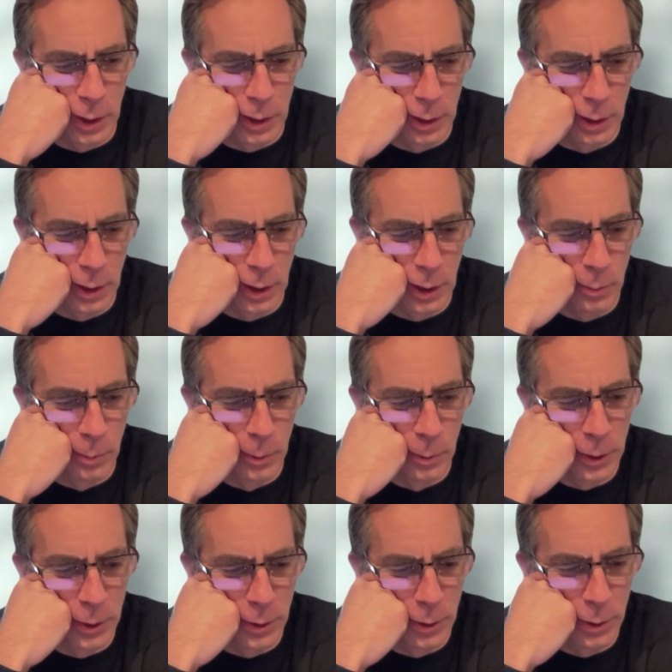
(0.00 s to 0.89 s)
how
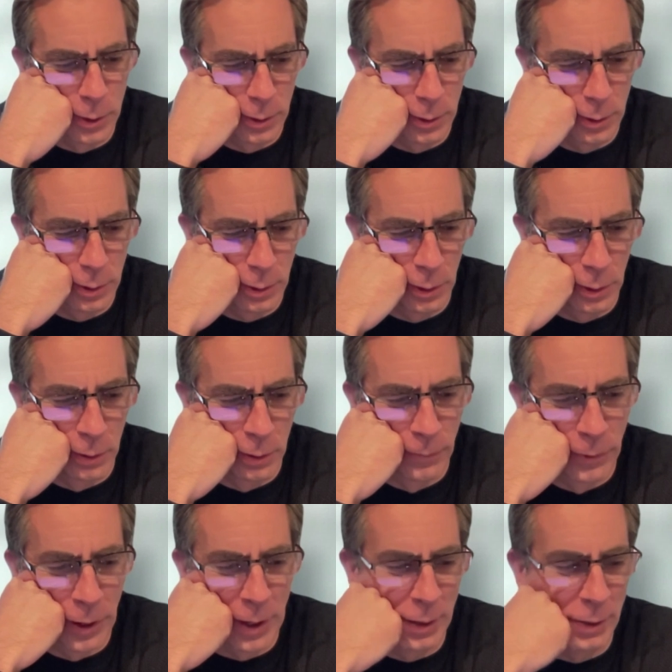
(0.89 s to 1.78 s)
much
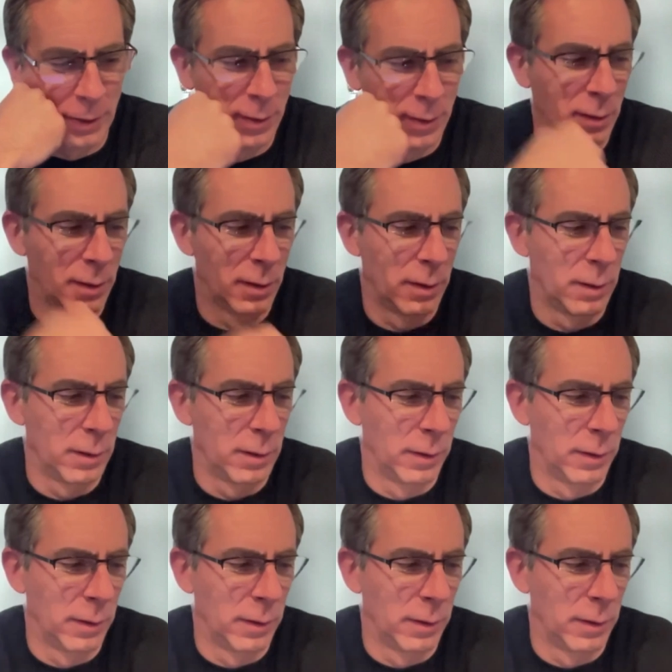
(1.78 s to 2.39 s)
of that